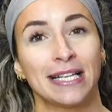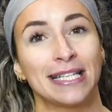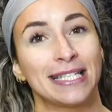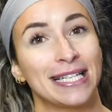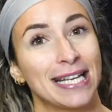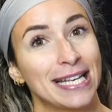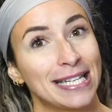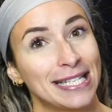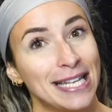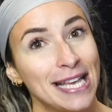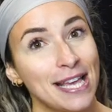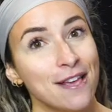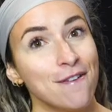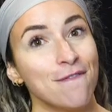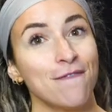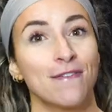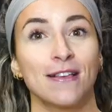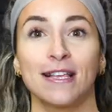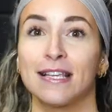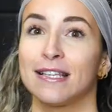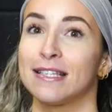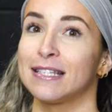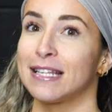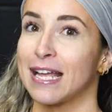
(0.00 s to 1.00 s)
stay
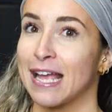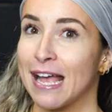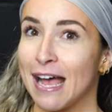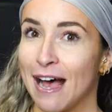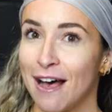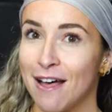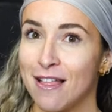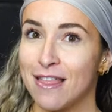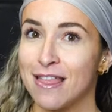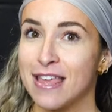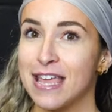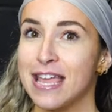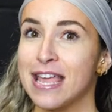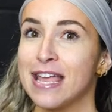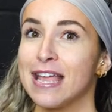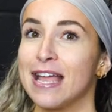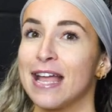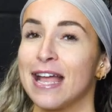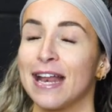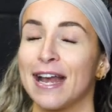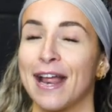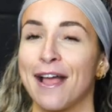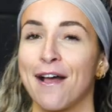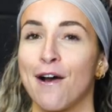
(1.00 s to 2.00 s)
safe, stay
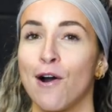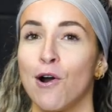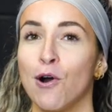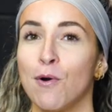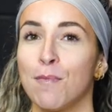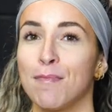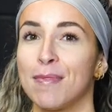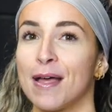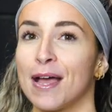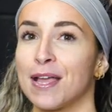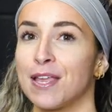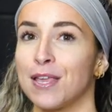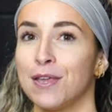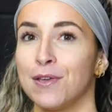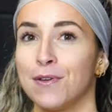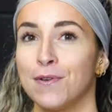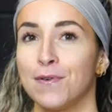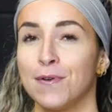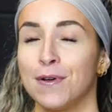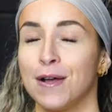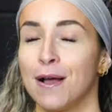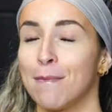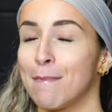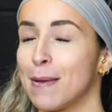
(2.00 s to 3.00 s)
healthy, and I hope that
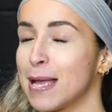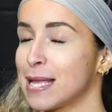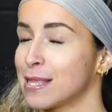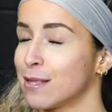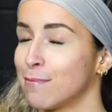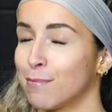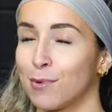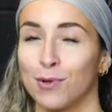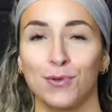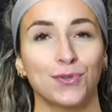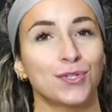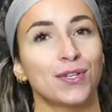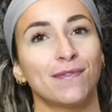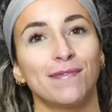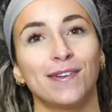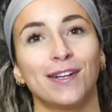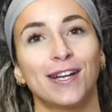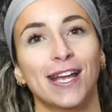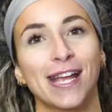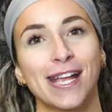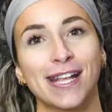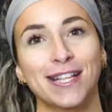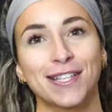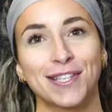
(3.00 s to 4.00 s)
you make the most of your
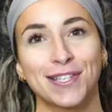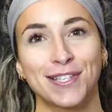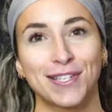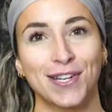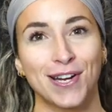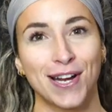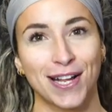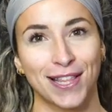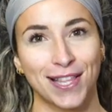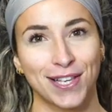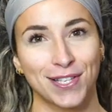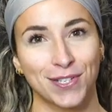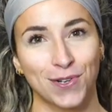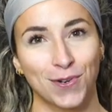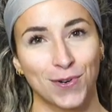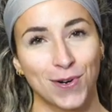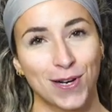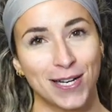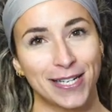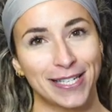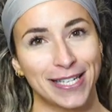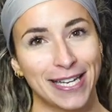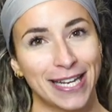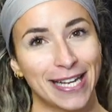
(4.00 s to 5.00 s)
gains during this
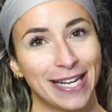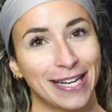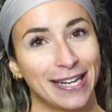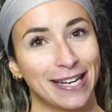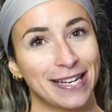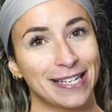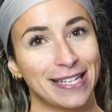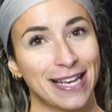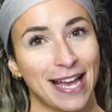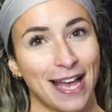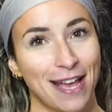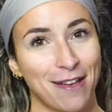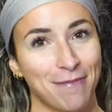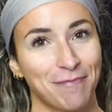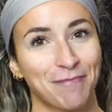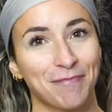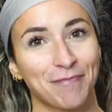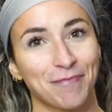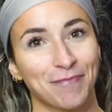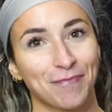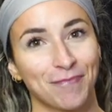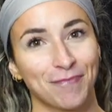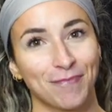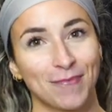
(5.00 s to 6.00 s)
quarantine time.
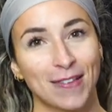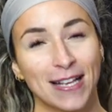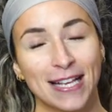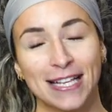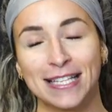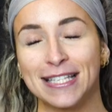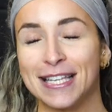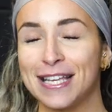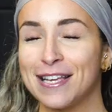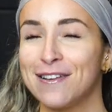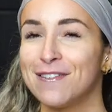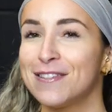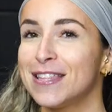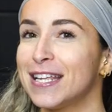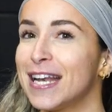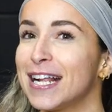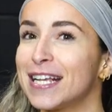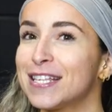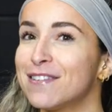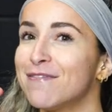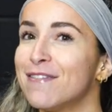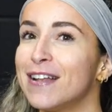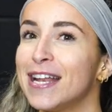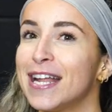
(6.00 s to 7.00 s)
See you in the
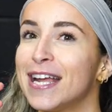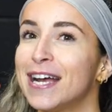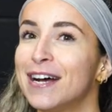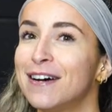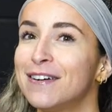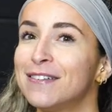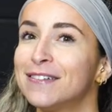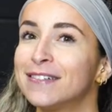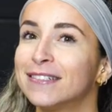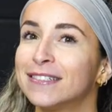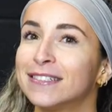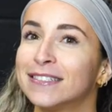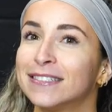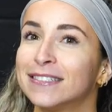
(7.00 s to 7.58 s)
next video.